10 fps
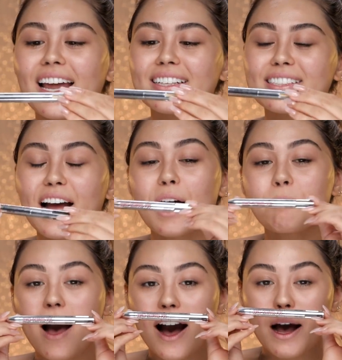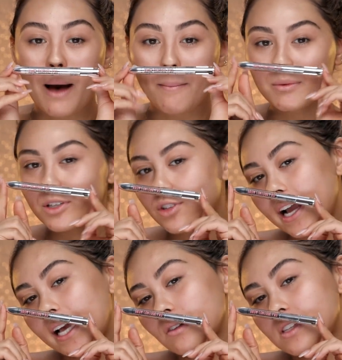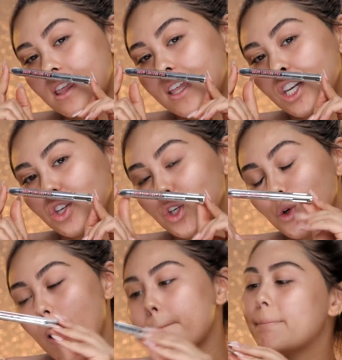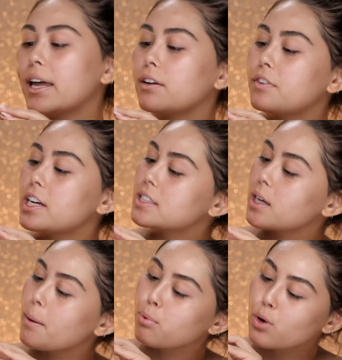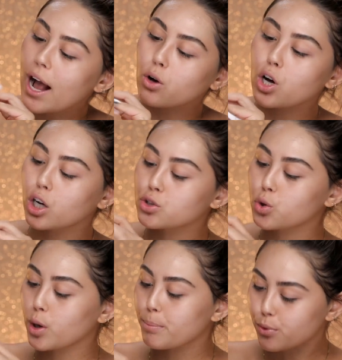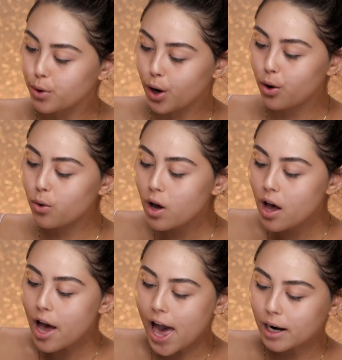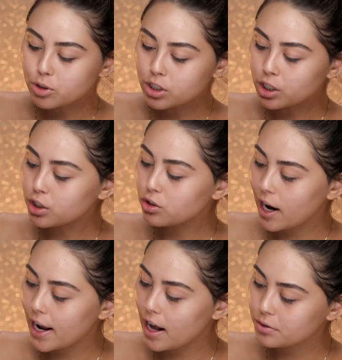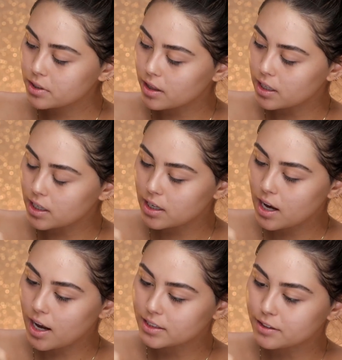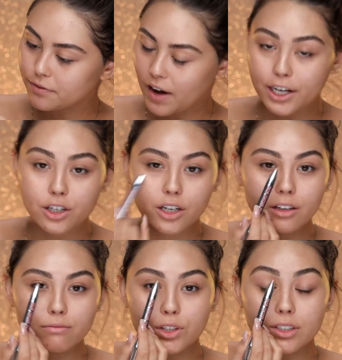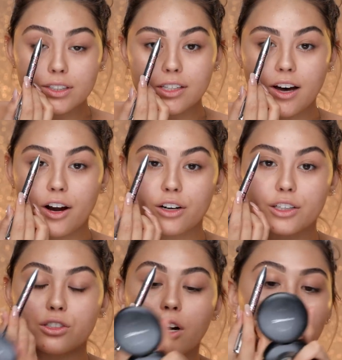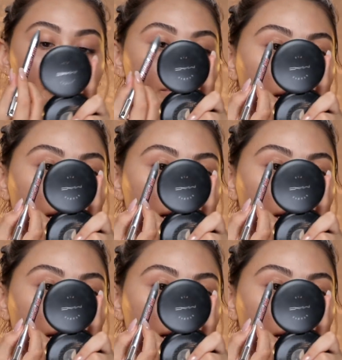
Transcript: next up, um, I'm gonna be trying out the new Benefit Brow Contour Pro. And I'm just gonna try out the uh, definer. You can see I already started,